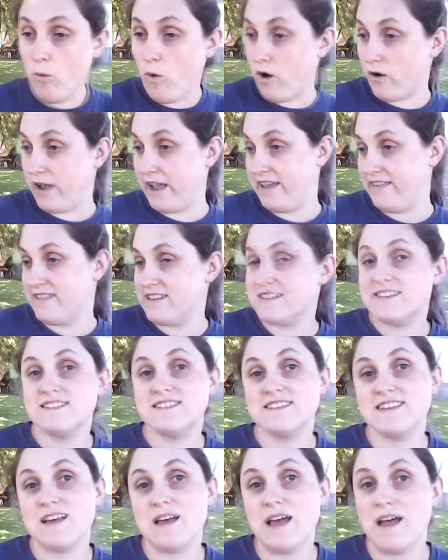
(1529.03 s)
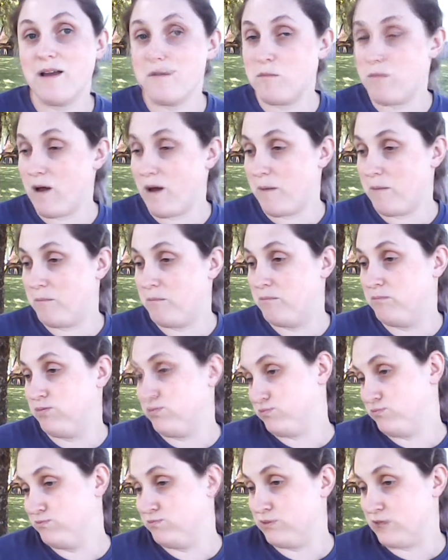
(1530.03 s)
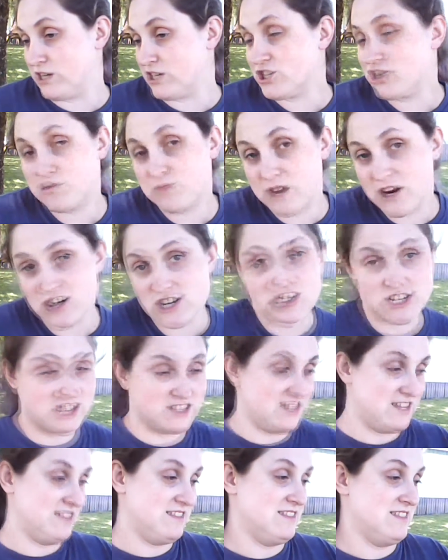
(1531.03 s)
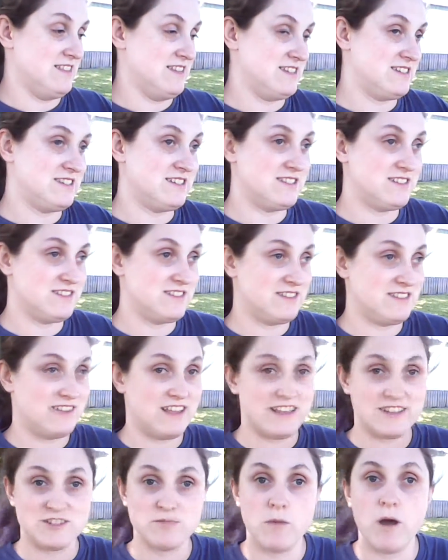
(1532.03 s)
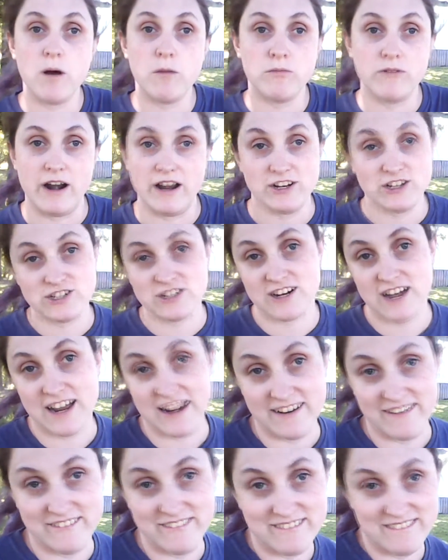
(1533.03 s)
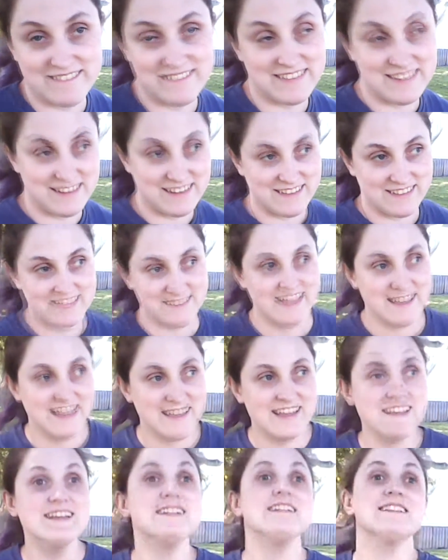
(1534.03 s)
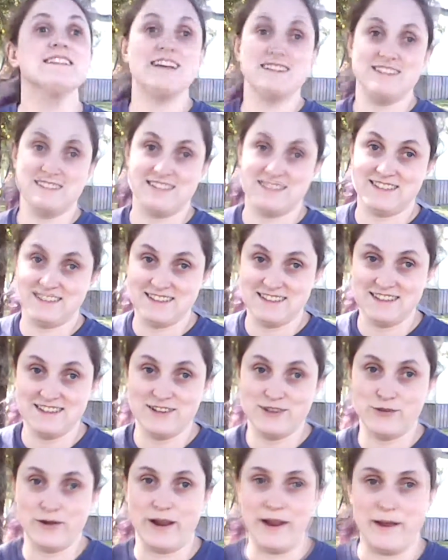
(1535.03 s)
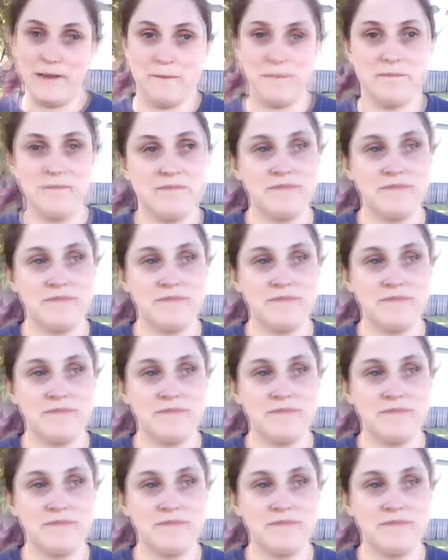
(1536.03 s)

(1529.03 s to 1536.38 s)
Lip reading: okay, this is a blush brush, and then this is a small brush, kind of. That's just who I am.